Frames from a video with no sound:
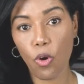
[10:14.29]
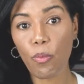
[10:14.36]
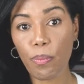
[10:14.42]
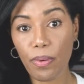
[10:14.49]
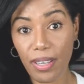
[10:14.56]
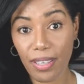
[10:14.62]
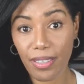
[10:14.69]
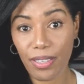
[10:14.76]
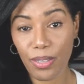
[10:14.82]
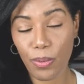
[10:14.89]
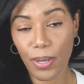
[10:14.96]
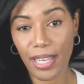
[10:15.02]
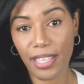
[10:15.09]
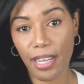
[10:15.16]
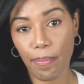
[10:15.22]
open
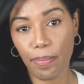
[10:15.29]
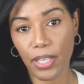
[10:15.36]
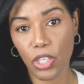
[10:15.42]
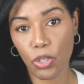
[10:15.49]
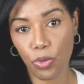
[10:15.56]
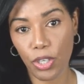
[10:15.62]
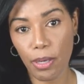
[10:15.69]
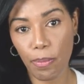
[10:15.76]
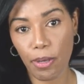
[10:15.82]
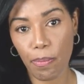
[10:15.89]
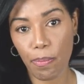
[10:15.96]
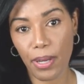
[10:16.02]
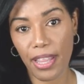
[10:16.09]
to accepting treatment.